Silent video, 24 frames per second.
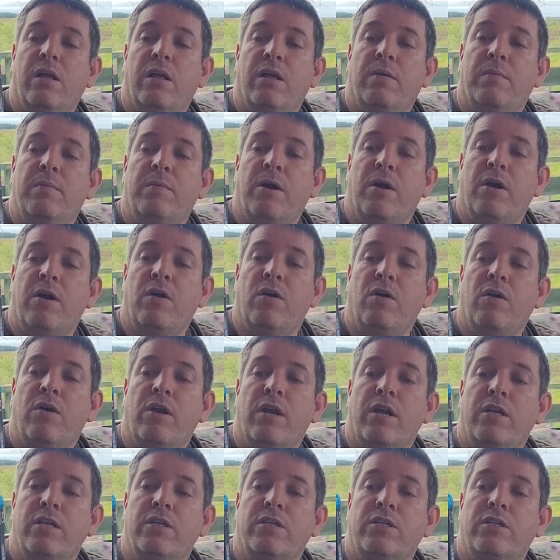Martin
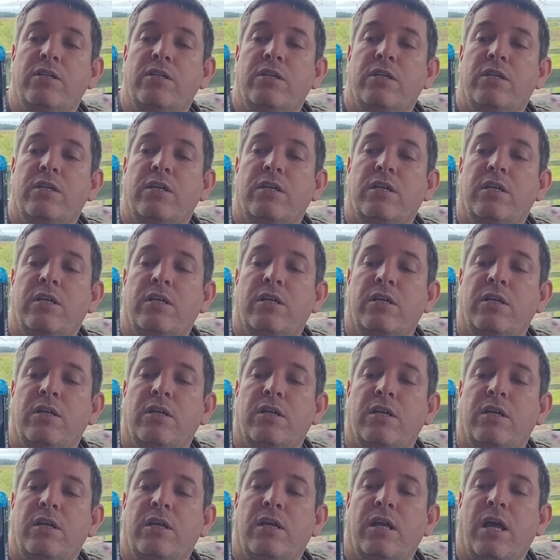Lawrence.
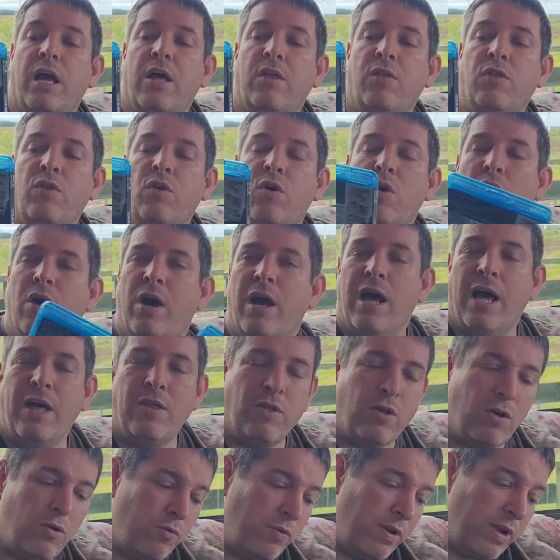I thought
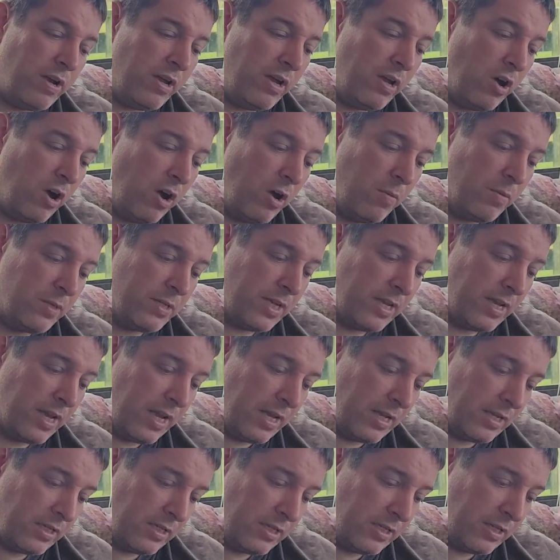Ray Liotta was in
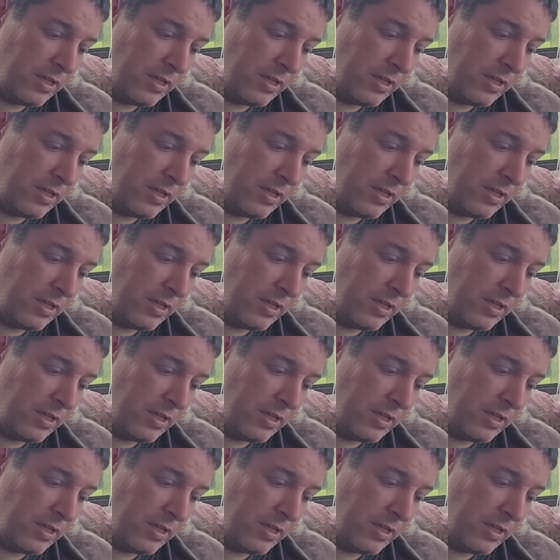this.